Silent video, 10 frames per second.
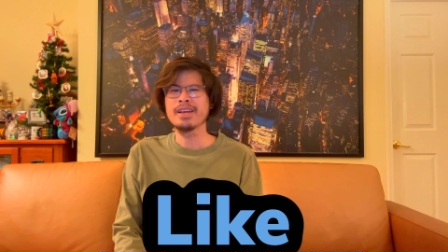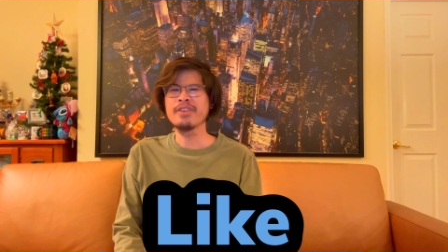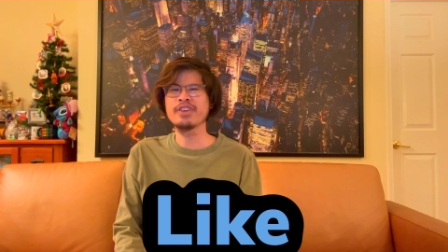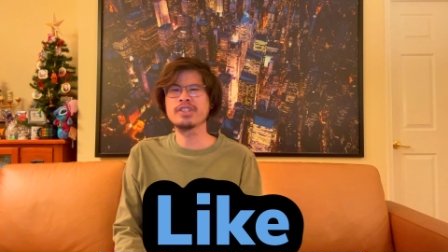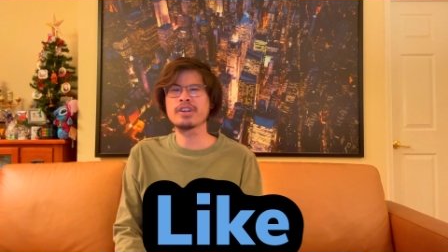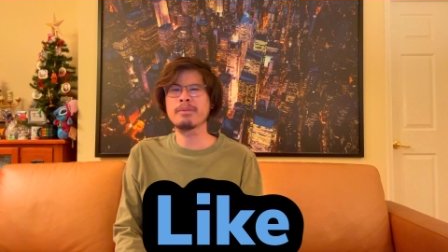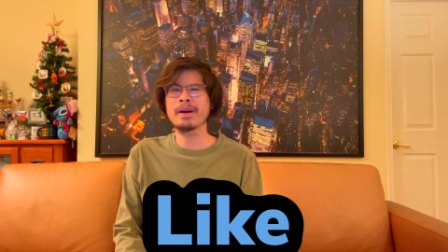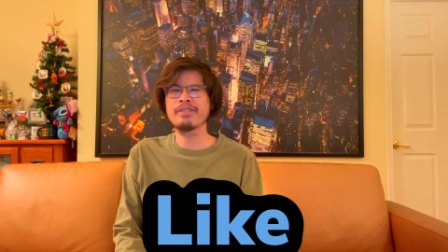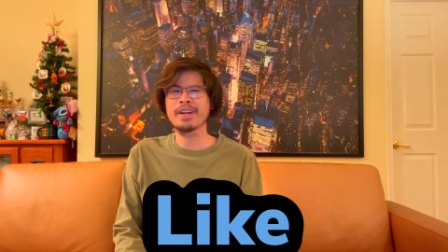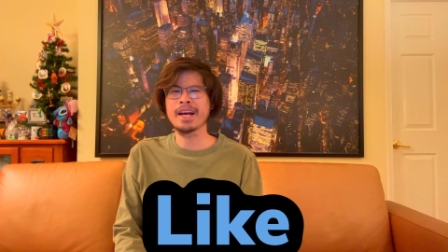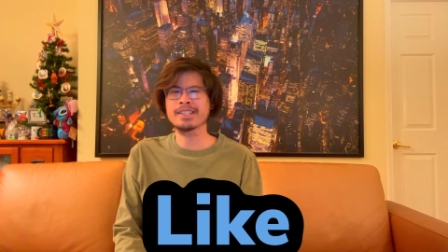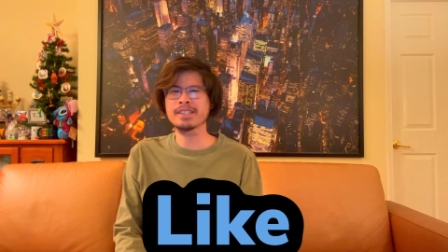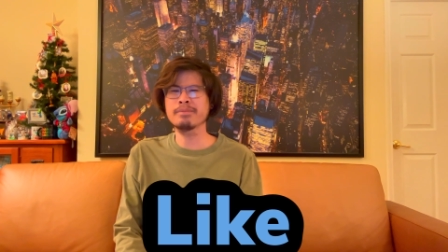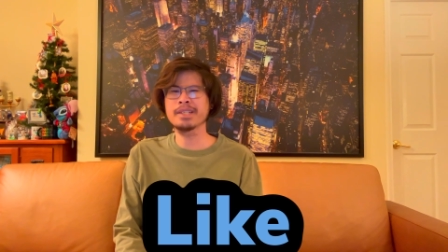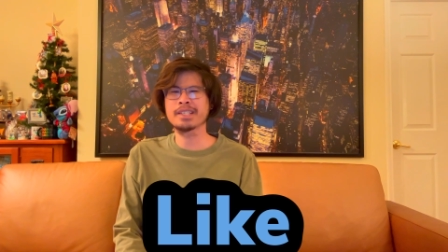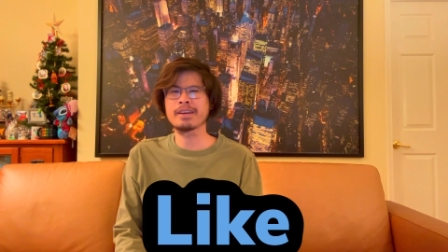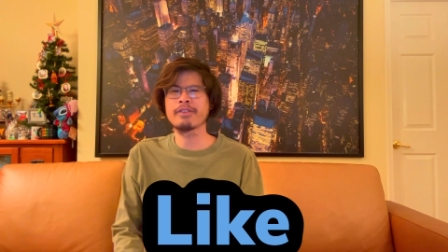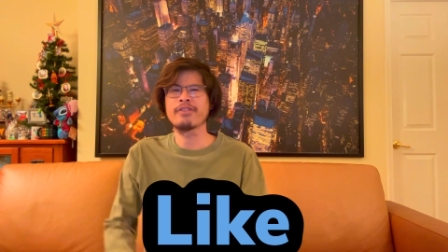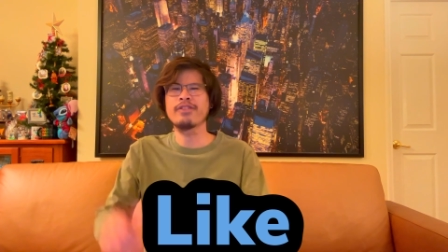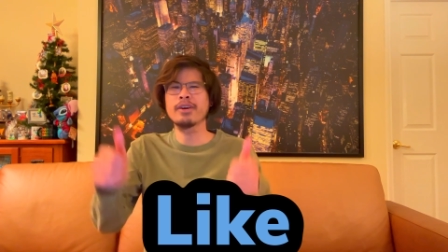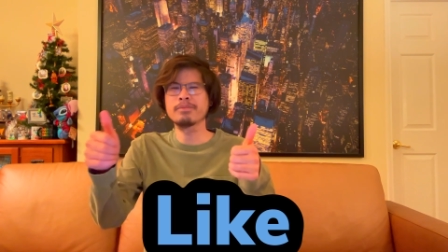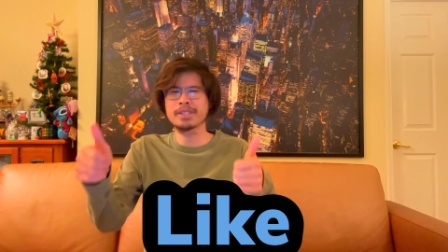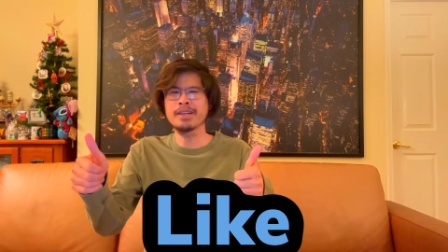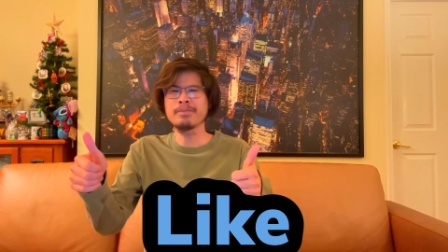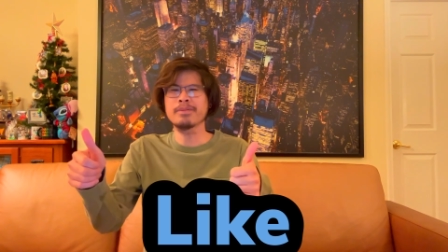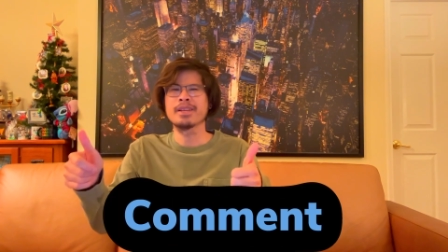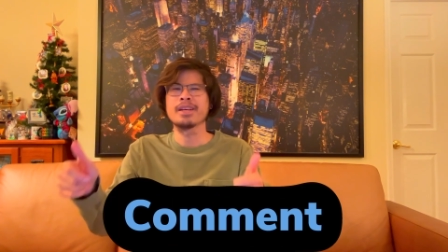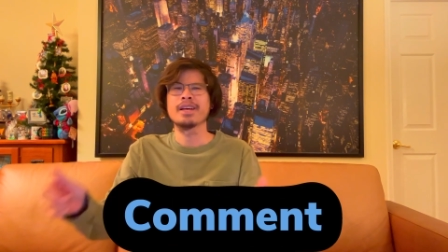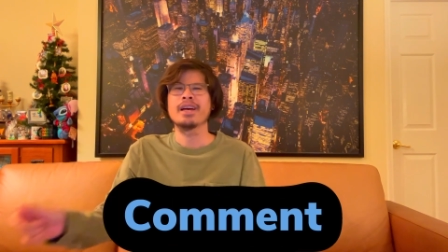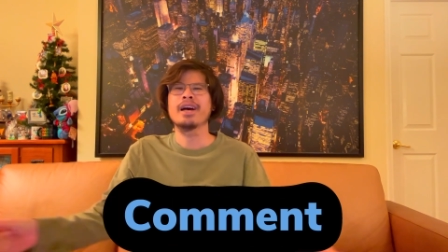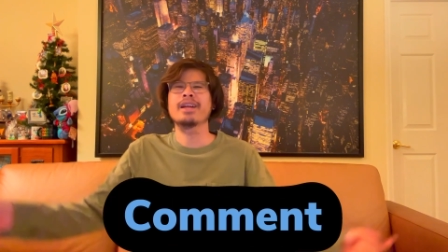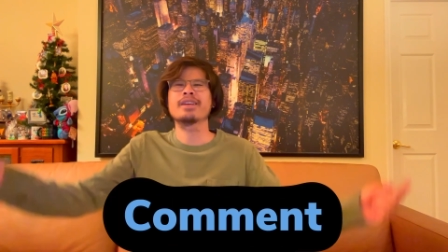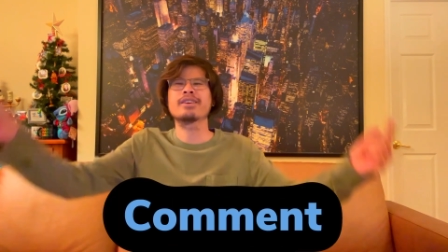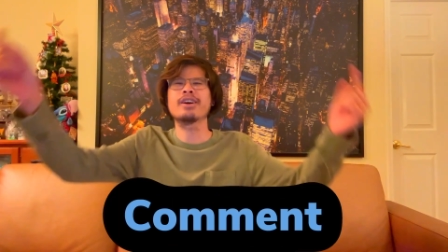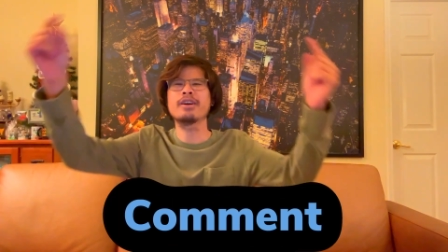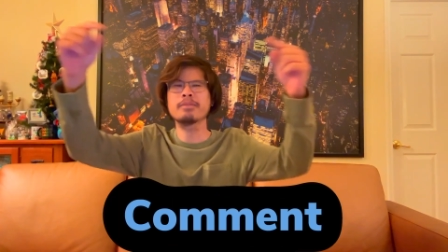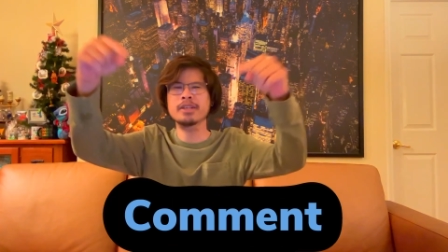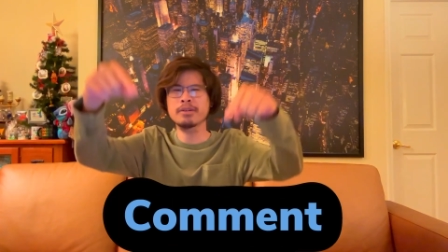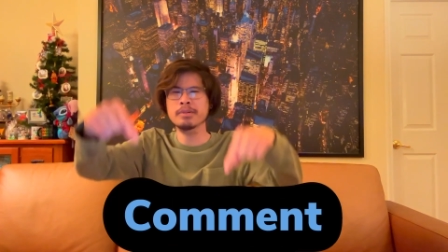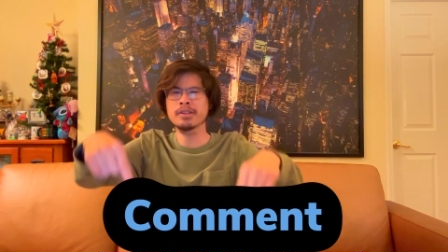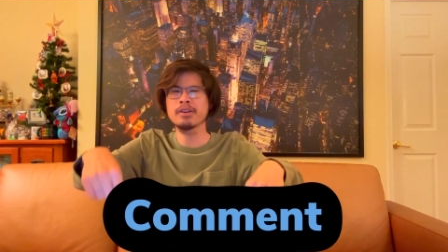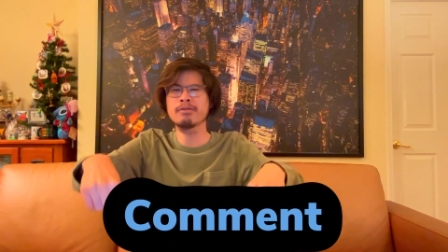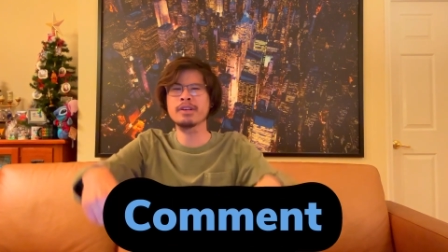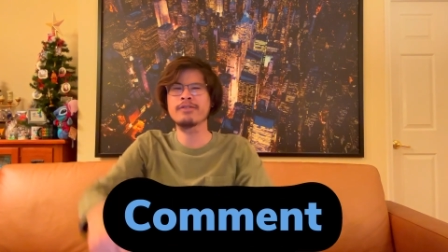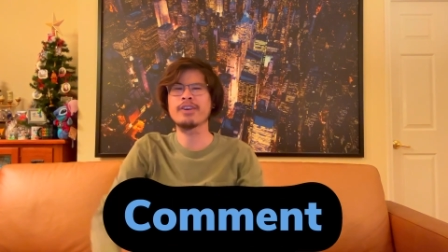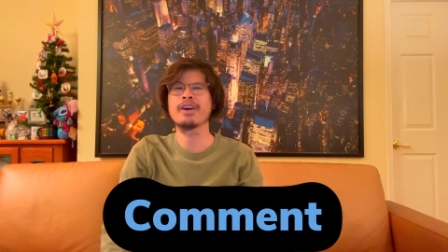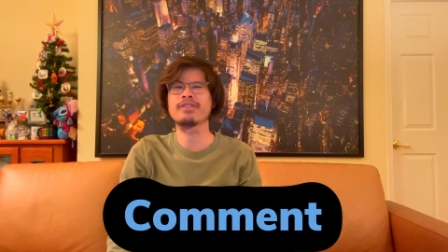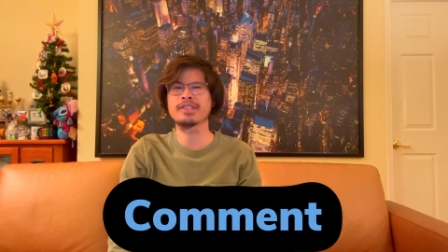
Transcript: If you enjoyed my reaction, make sure to give a thumbs up and a comment down below what you thought of the